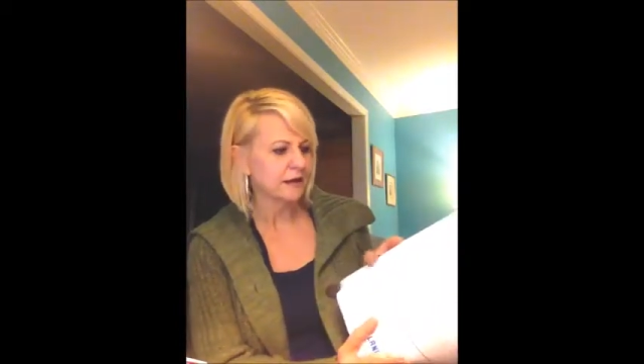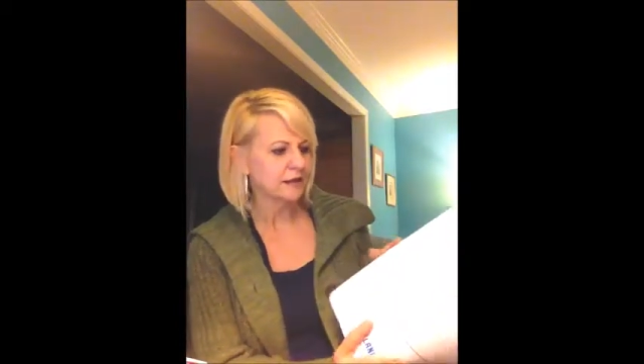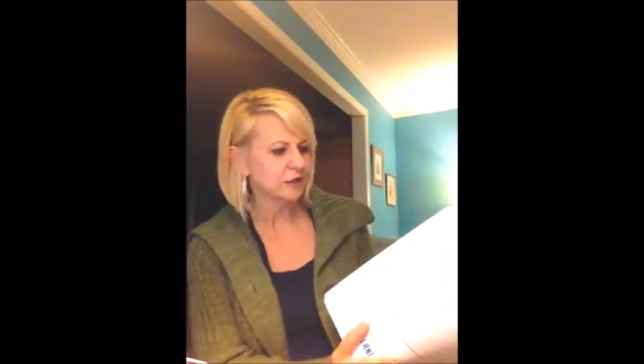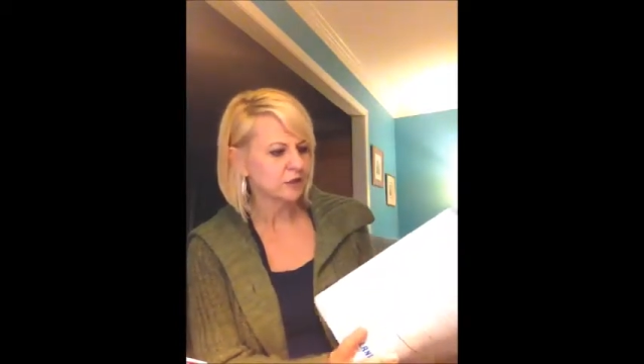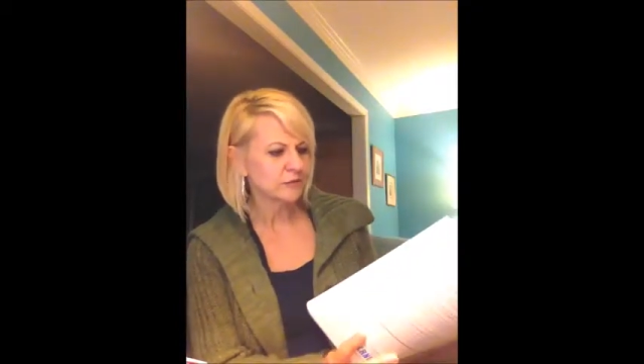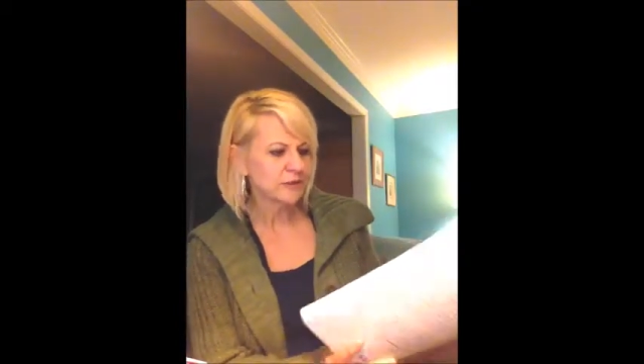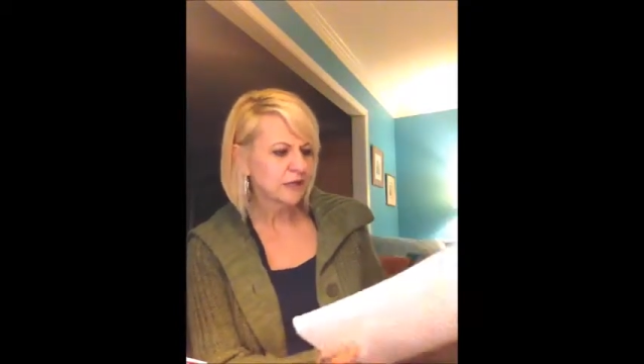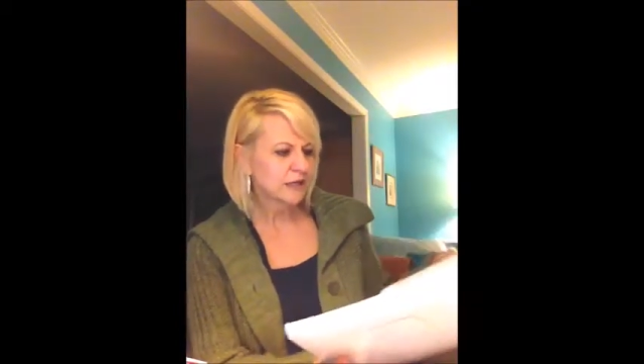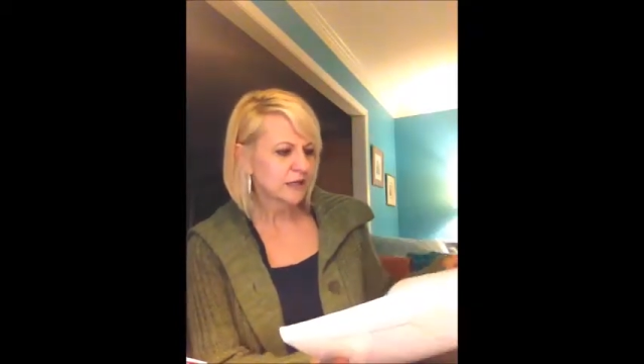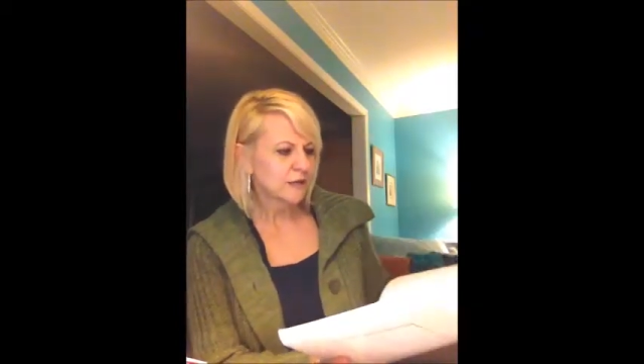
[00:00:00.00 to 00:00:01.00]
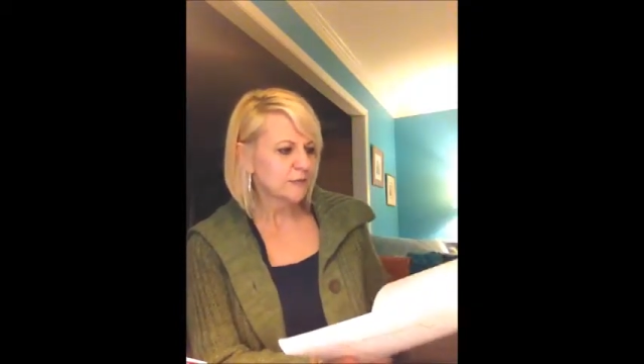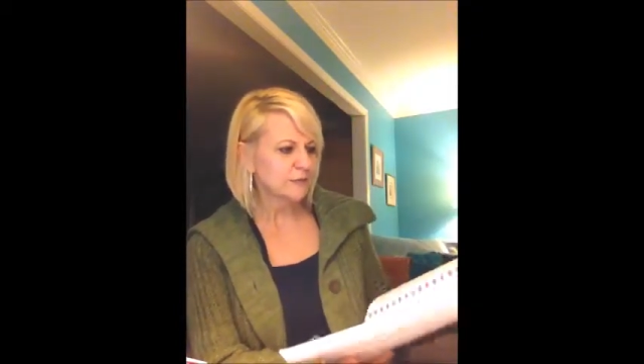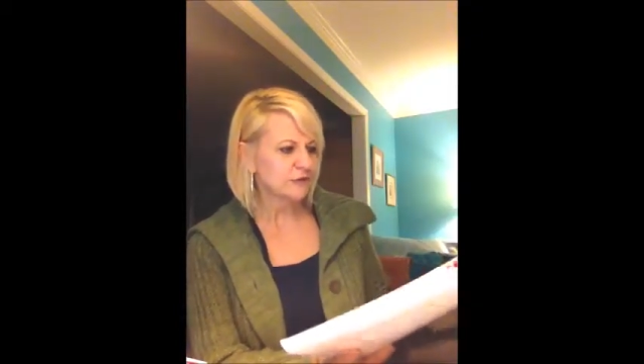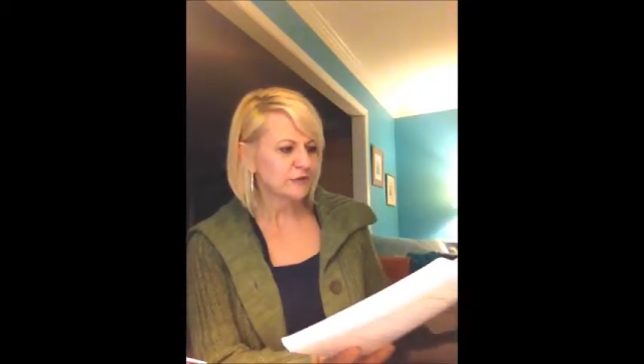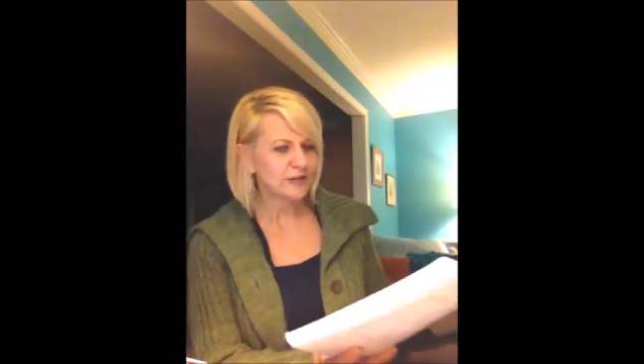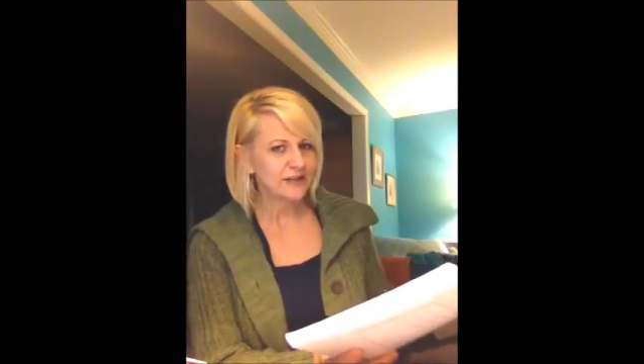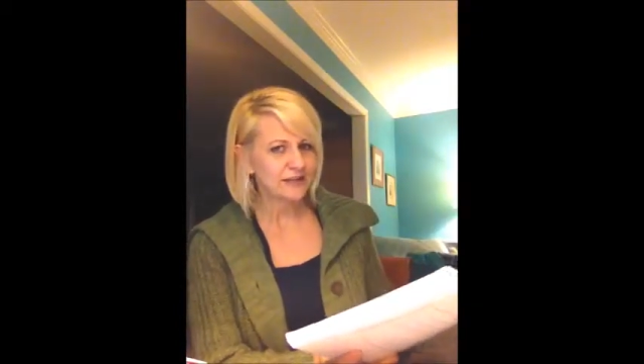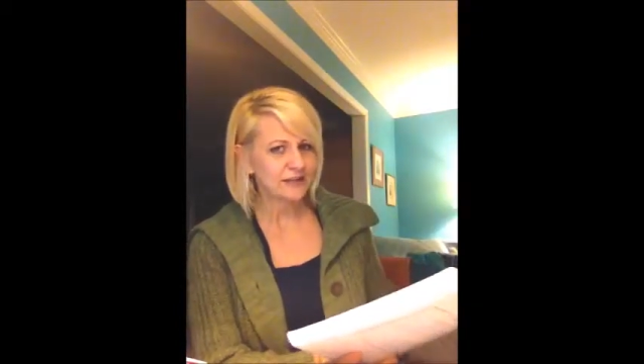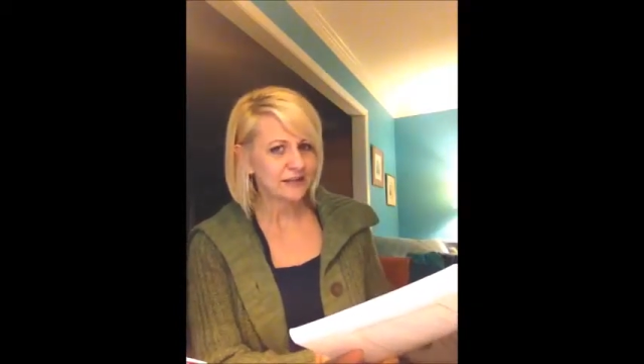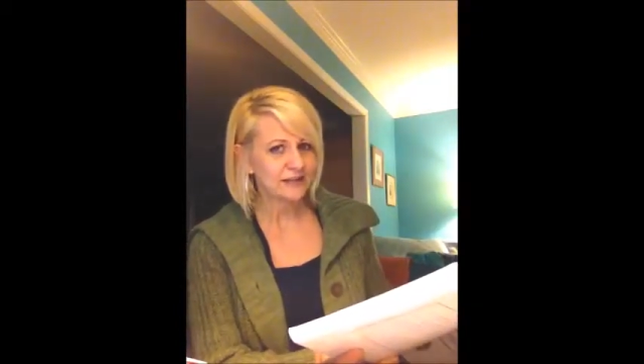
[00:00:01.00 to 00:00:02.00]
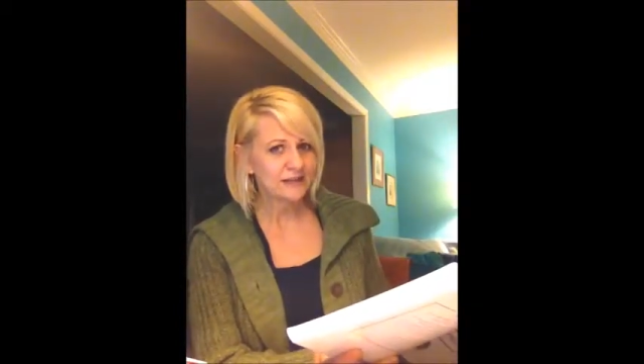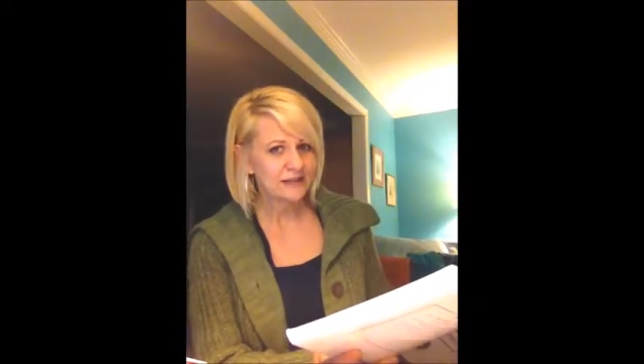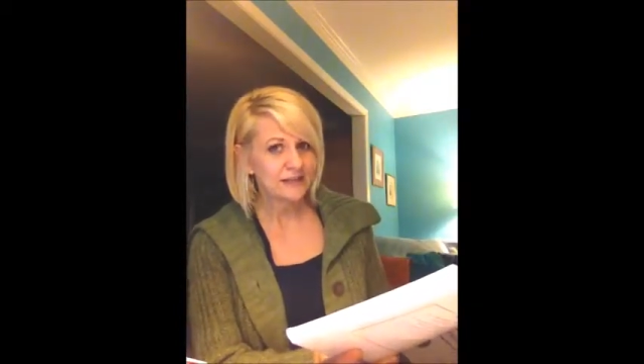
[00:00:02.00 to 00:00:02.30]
and then you move on ahead.